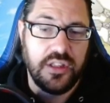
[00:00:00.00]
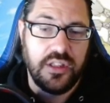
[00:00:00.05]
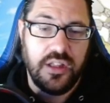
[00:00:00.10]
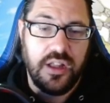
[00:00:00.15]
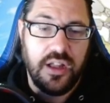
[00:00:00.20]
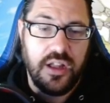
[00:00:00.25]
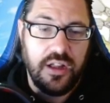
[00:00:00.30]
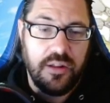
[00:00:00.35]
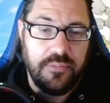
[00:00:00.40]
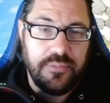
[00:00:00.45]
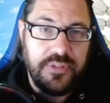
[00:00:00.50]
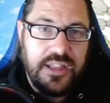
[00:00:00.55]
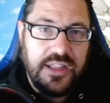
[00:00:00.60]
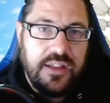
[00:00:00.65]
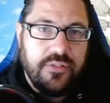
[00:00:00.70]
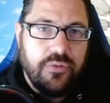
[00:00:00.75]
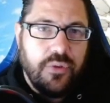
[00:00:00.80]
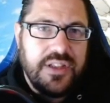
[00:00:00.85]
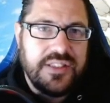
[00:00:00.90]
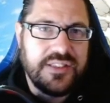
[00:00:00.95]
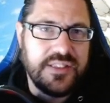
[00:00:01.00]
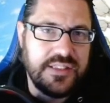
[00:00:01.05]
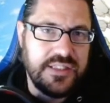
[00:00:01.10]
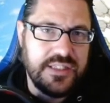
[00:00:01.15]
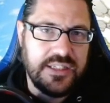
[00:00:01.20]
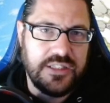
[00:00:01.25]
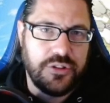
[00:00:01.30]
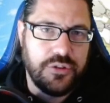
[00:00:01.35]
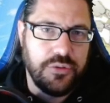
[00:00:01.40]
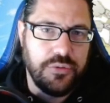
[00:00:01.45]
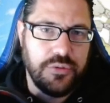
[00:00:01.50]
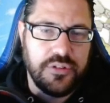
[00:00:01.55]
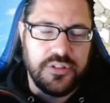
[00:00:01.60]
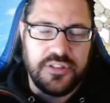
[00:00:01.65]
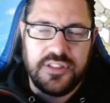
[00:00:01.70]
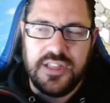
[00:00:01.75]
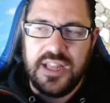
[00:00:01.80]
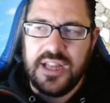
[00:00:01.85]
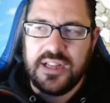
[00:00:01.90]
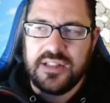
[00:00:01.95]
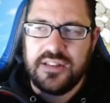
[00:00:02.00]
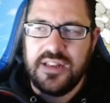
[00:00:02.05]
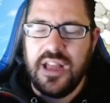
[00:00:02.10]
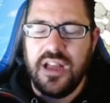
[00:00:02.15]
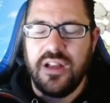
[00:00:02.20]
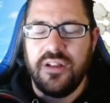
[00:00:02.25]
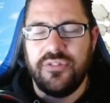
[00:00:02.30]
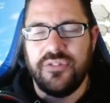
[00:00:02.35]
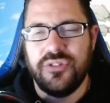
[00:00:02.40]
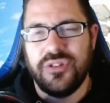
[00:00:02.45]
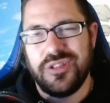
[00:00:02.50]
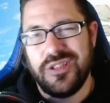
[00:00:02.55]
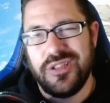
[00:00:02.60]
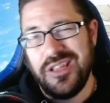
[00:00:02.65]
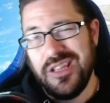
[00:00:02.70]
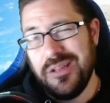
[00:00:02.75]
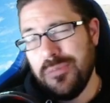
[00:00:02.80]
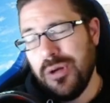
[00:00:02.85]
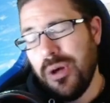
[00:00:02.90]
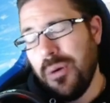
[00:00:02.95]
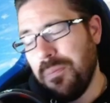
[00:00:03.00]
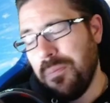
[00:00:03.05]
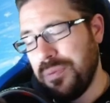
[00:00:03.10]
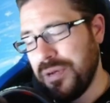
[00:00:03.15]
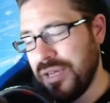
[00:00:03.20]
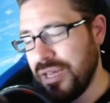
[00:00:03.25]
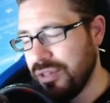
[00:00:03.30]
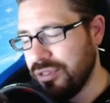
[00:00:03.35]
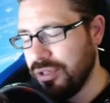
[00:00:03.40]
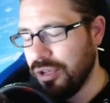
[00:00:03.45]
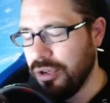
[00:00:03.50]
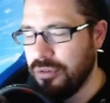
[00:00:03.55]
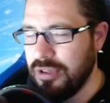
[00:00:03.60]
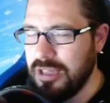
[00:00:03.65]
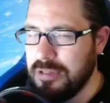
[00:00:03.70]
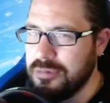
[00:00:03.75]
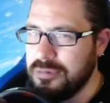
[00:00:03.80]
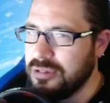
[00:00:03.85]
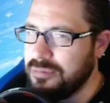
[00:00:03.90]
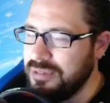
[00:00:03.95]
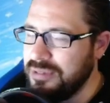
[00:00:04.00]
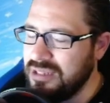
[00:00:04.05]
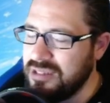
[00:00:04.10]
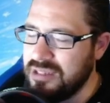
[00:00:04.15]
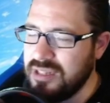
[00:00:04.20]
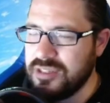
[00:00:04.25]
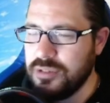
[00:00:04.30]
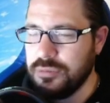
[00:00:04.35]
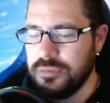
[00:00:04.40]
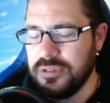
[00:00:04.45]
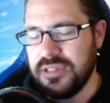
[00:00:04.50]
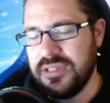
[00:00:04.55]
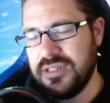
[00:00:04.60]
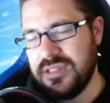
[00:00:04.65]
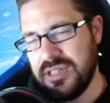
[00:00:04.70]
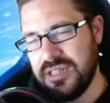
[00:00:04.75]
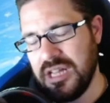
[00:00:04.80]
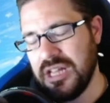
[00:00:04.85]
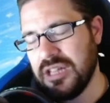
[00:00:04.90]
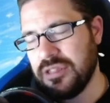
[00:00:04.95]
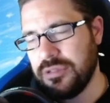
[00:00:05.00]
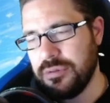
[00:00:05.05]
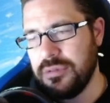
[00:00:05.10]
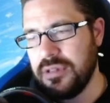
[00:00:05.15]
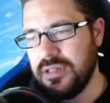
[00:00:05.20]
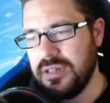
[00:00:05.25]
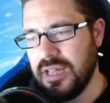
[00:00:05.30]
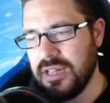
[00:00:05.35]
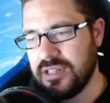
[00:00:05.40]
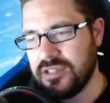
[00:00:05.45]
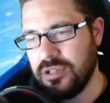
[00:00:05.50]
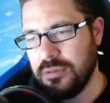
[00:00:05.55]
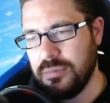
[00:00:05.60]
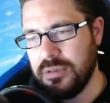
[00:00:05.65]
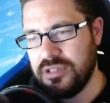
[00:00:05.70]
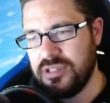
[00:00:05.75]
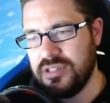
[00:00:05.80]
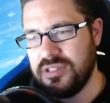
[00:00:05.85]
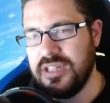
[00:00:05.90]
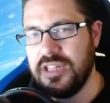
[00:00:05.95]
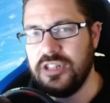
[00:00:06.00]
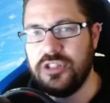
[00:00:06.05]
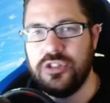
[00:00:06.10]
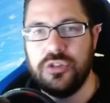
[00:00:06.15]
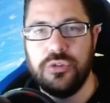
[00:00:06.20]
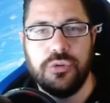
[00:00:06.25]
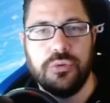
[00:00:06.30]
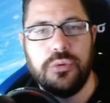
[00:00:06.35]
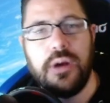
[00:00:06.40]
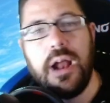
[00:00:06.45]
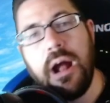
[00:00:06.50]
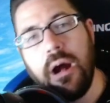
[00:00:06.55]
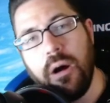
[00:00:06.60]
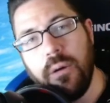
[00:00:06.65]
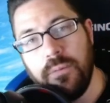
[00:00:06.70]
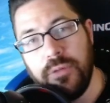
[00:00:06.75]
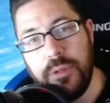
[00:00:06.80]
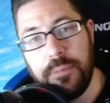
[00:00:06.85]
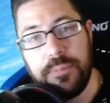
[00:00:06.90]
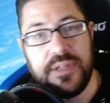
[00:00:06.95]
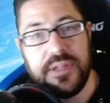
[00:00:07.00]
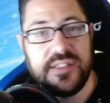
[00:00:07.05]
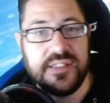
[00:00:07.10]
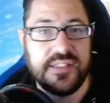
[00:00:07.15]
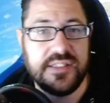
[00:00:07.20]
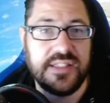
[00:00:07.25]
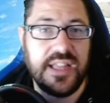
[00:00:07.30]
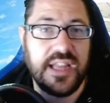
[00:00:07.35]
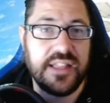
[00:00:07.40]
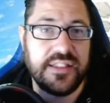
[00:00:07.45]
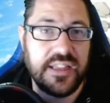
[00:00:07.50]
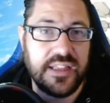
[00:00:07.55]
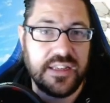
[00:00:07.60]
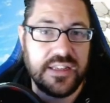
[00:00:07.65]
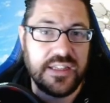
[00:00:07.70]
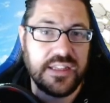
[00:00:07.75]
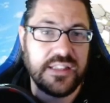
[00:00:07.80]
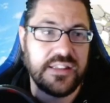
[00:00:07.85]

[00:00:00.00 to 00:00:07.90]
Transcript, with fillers: um, they have ways to dig through the deck. Now, if you look at MLB though, MLB doesn't really dig through the deck so much as they tutor out the pieces that they need.